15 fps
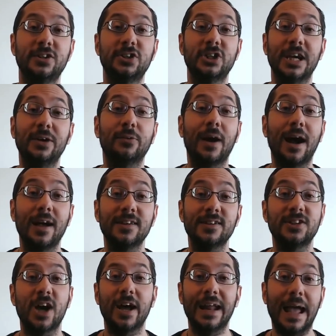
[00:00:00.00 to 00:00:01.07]

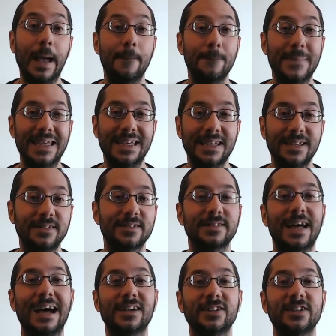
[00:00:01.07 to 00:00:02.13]

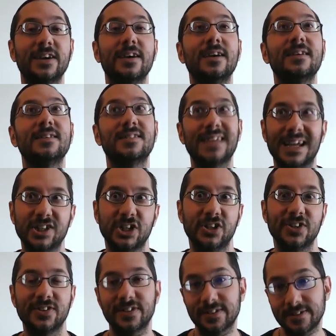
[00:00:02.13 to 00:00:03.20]

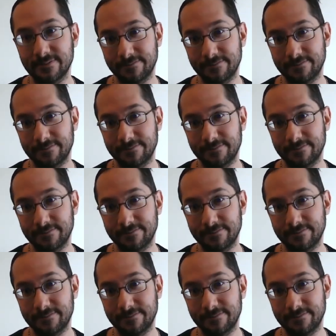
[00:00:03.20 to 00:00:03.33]
jryze.me/sessions,